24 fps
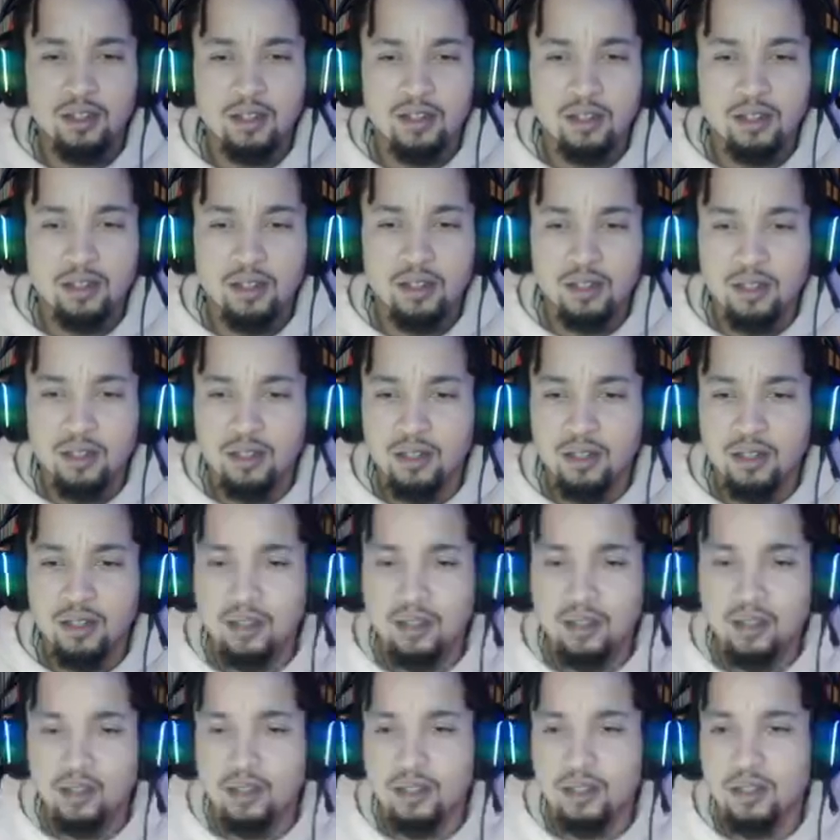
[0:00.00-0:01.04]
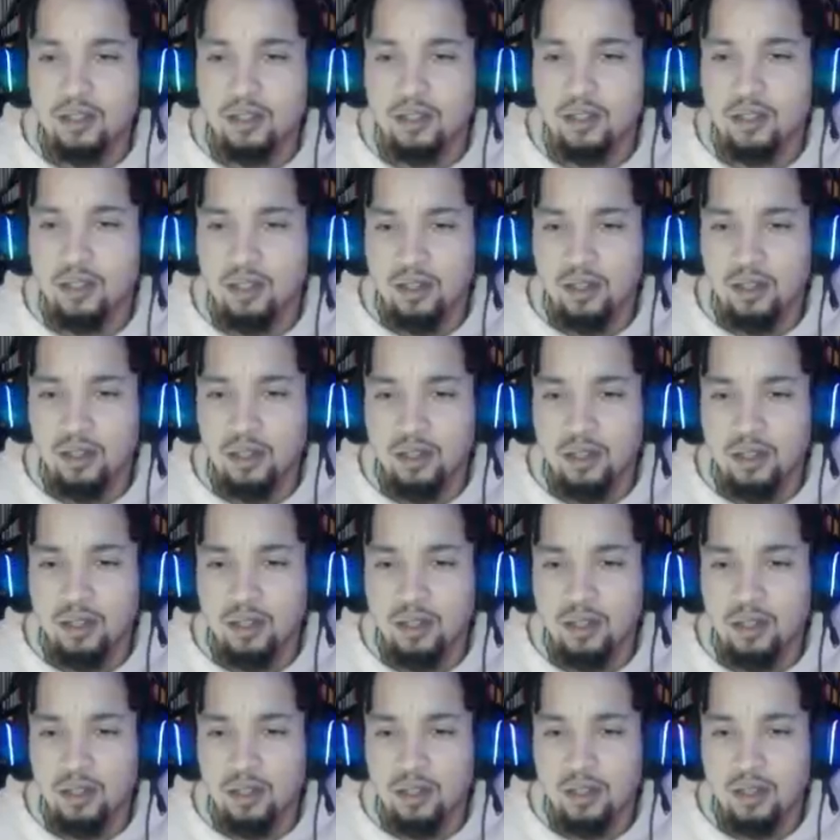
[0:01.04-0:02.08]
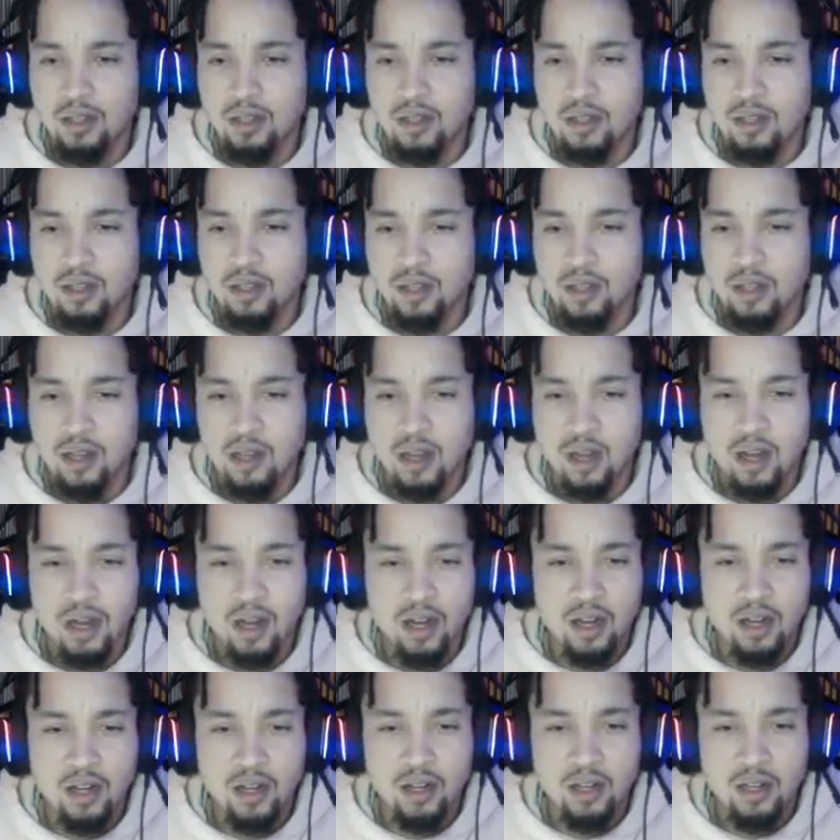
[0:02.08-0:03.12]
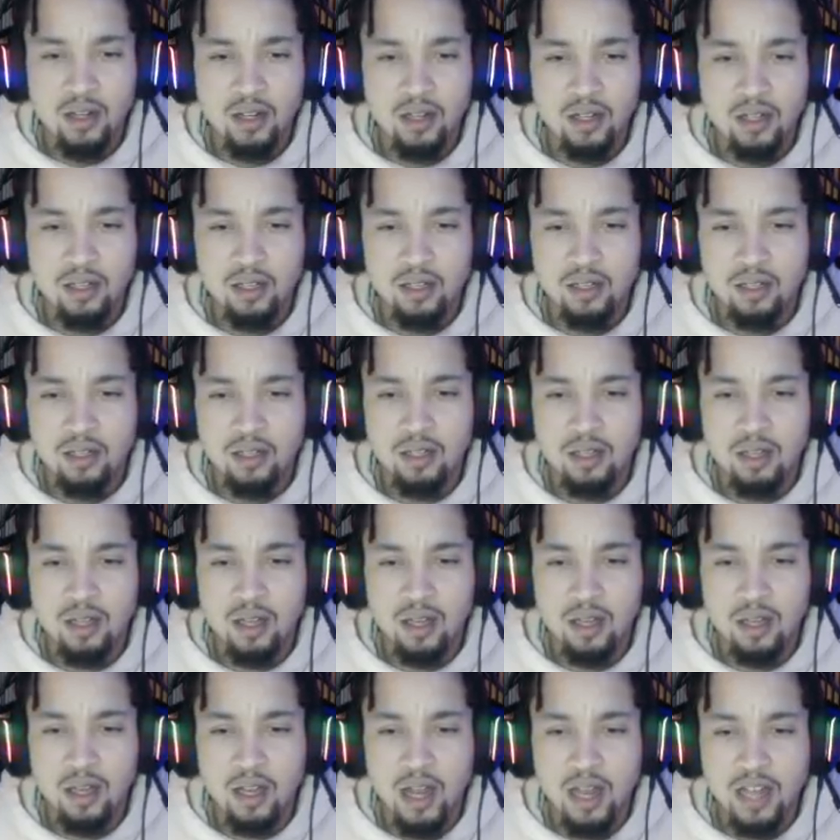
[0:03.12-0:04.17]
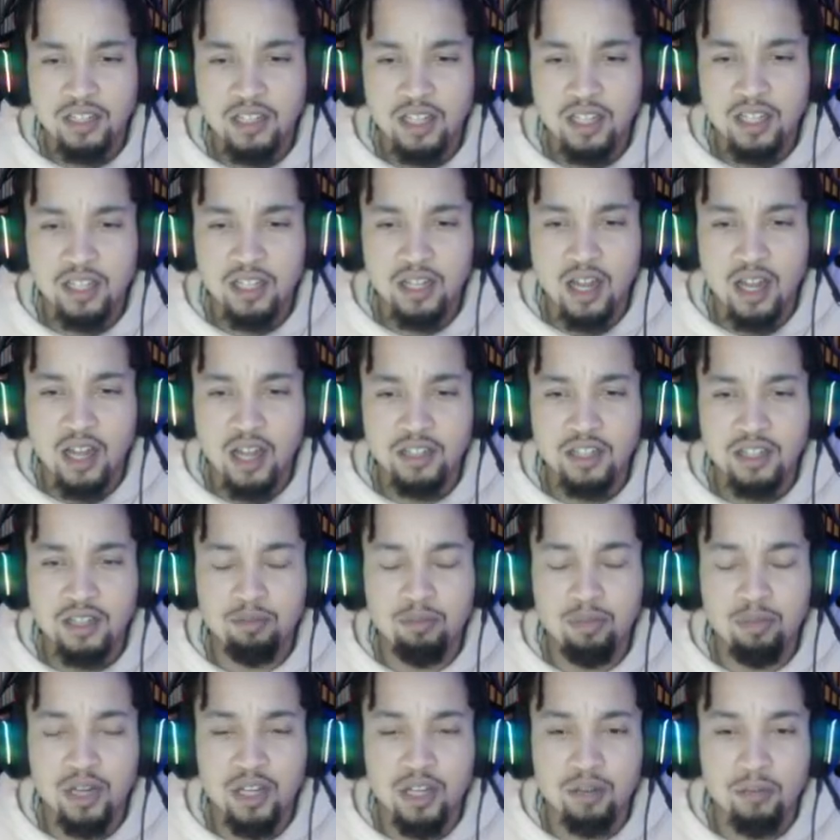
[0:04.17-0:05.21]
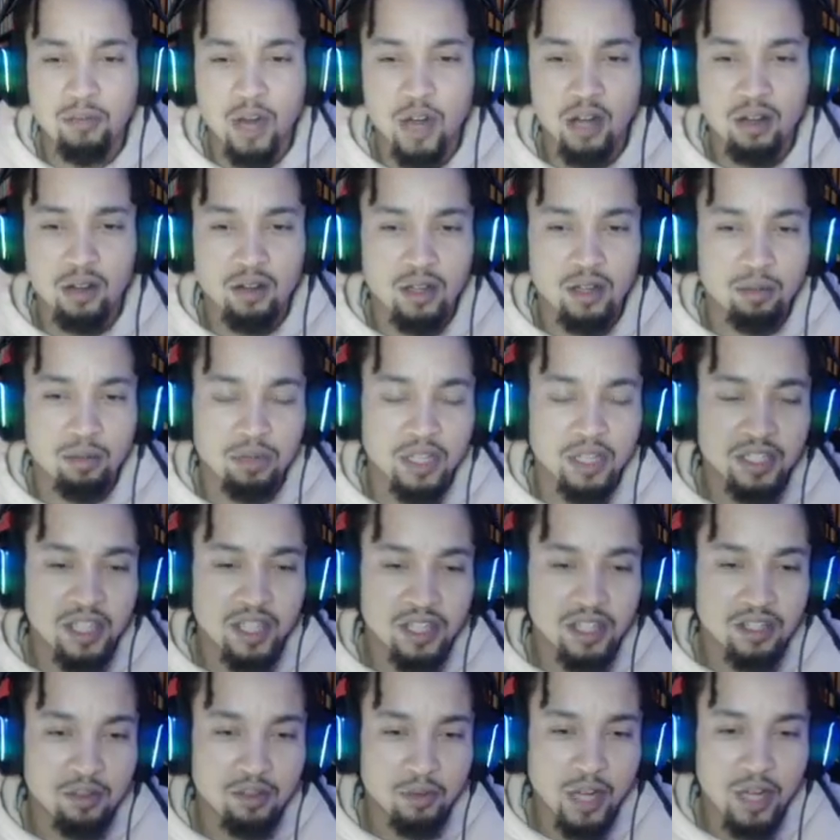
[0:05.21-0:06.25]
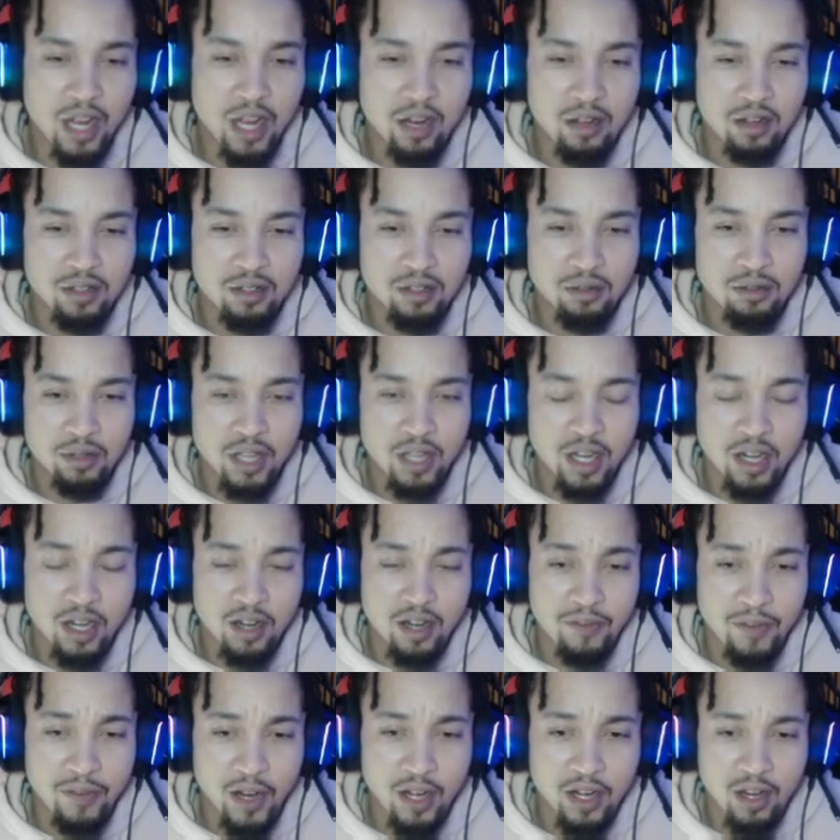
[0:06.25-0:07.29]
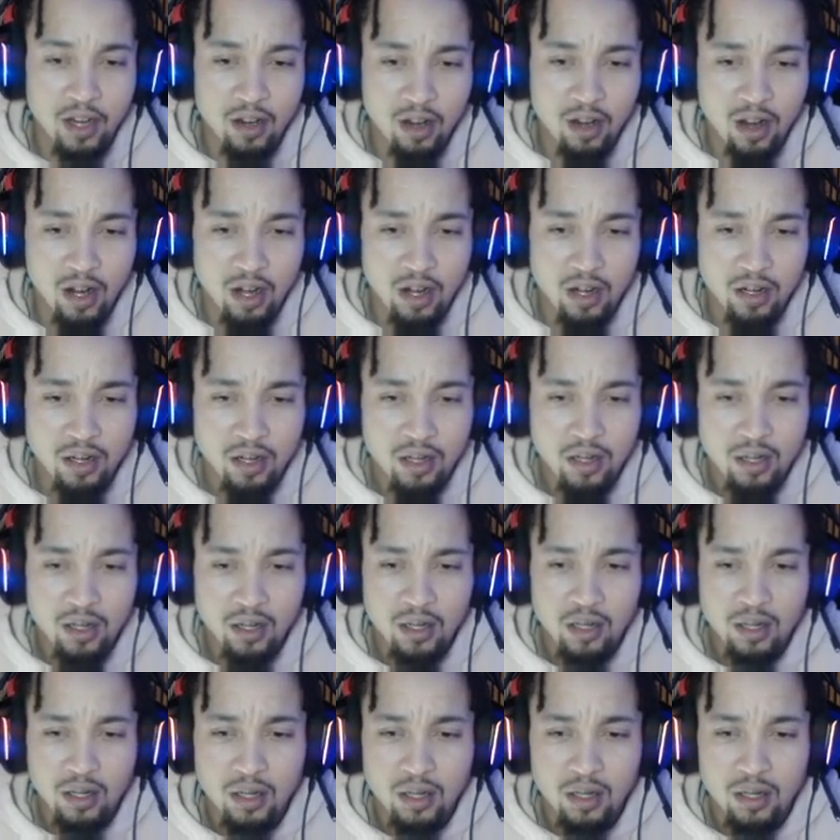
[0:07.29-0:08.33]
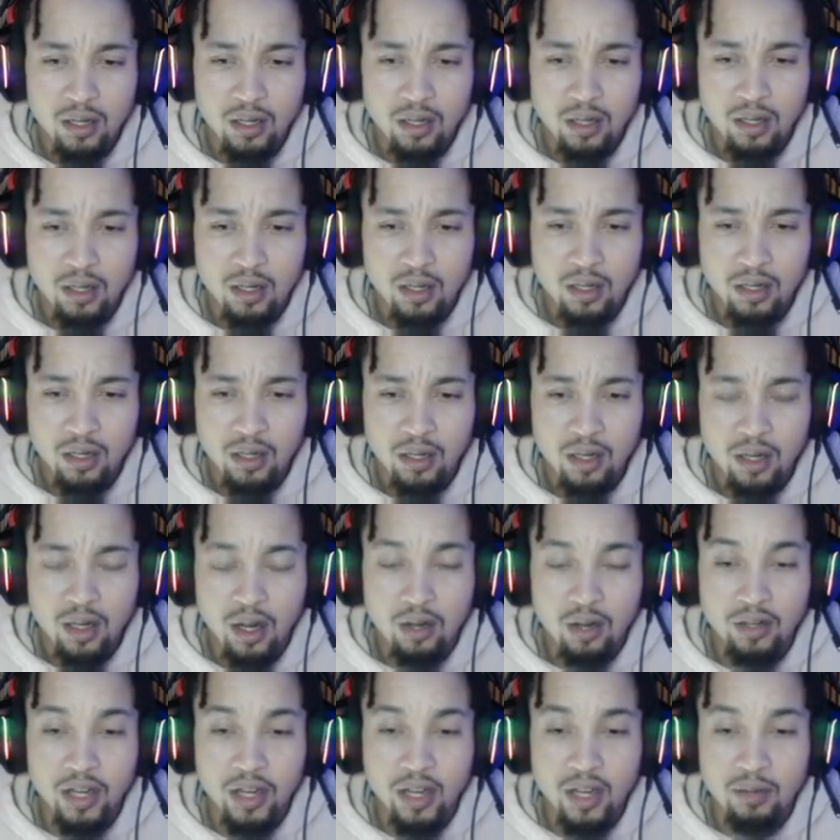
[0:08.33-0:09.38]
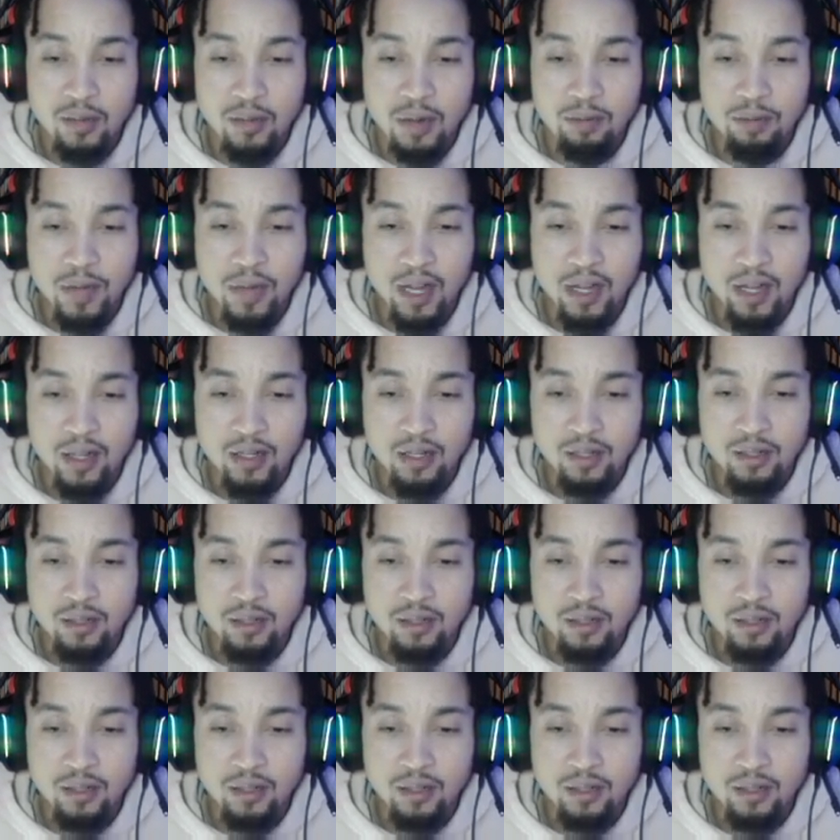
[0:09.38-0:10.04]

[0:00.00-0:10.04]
take your sweet fucking time, bro. All right. I just I just put the mark on the police station we gotta go to. Get in the fucking car. You didn't. Oh, oh damn, my bad.